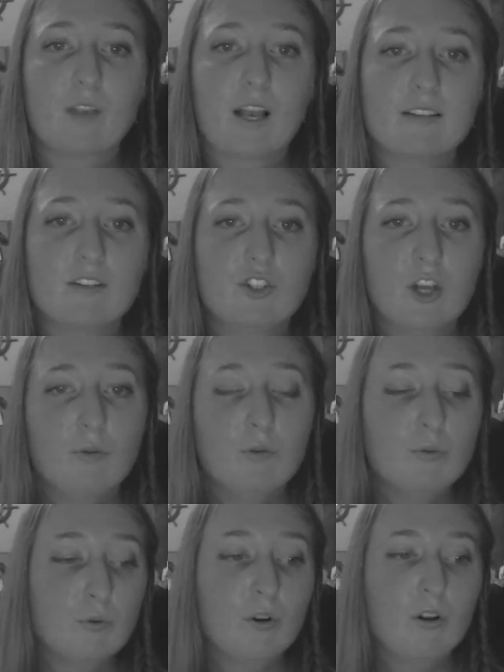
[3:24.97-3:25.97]
As a general
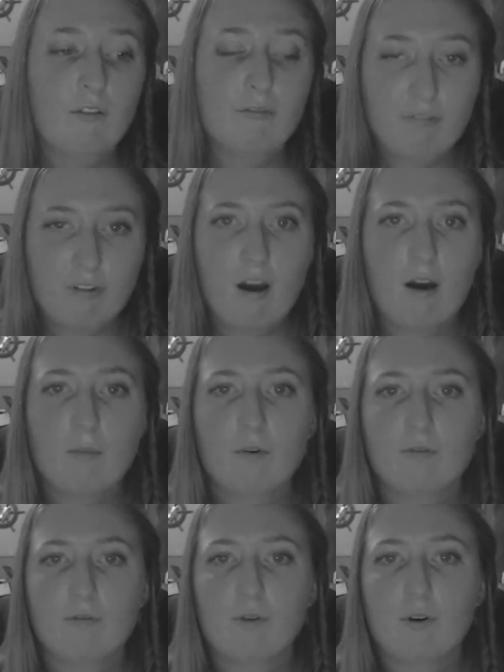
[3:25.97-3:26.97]
rule of thumb
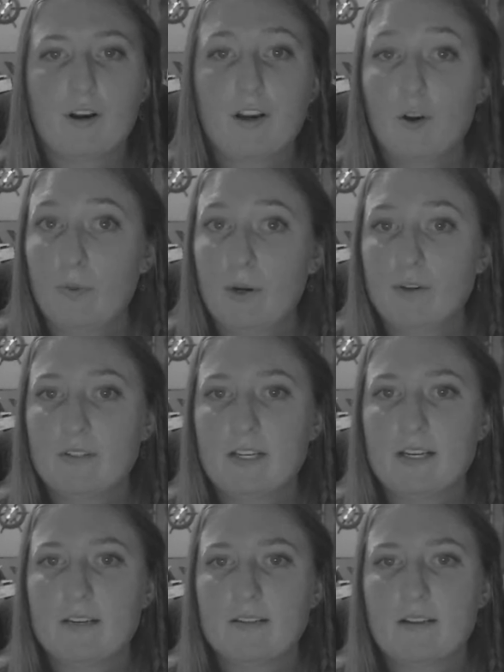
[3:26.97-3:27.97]
for ear
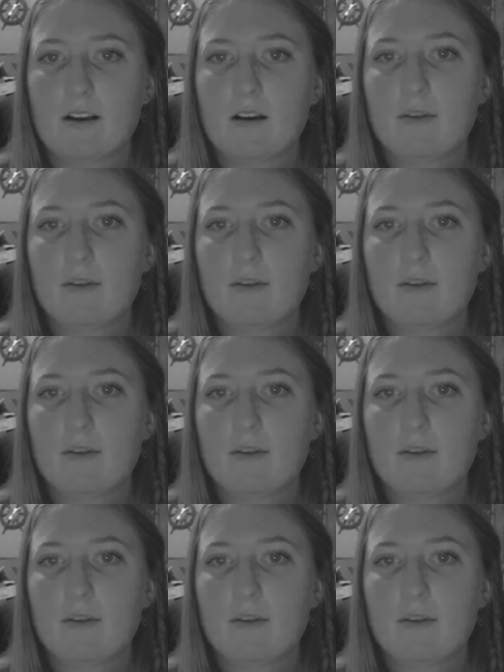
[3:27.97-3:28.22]
piercings,